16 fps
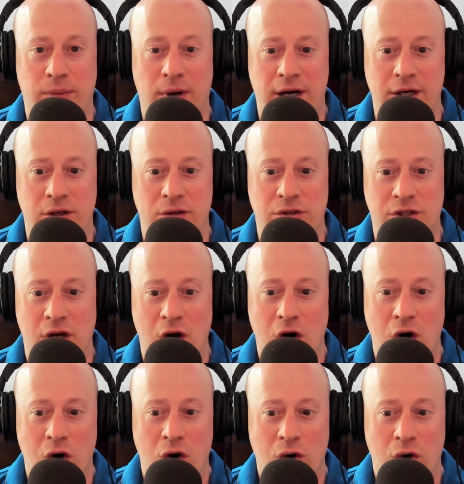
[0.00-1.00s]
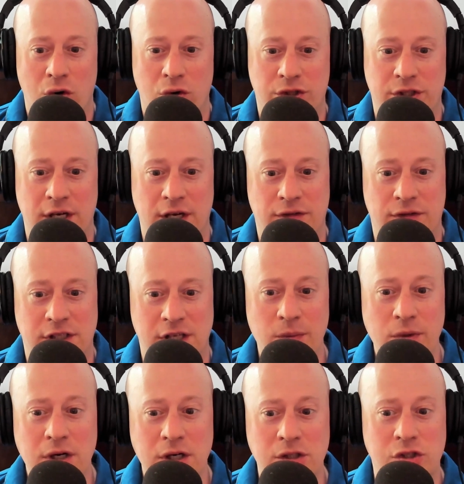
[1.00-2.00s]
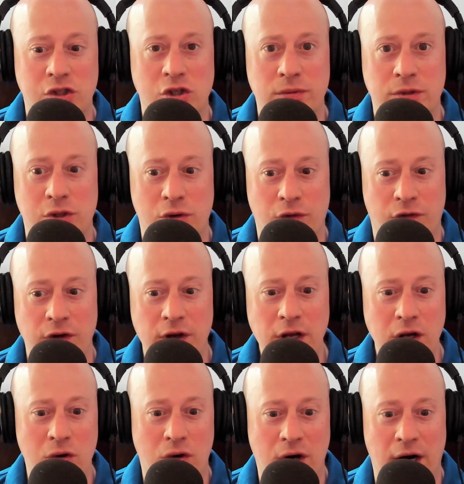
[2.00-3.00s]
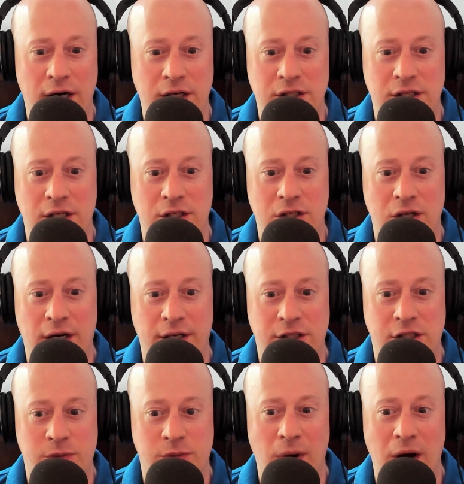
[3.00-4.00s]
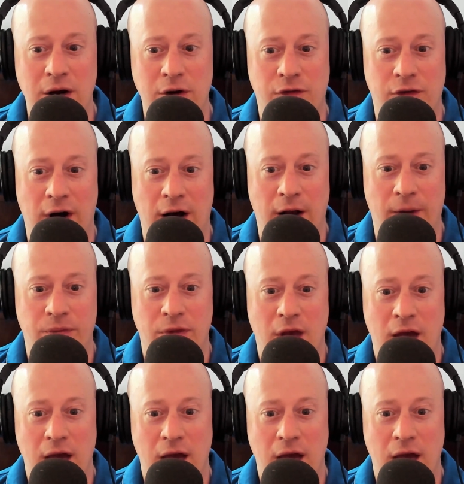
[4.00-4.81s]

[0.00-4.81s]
PodNews, who say if someone consumes your video content on Spotify,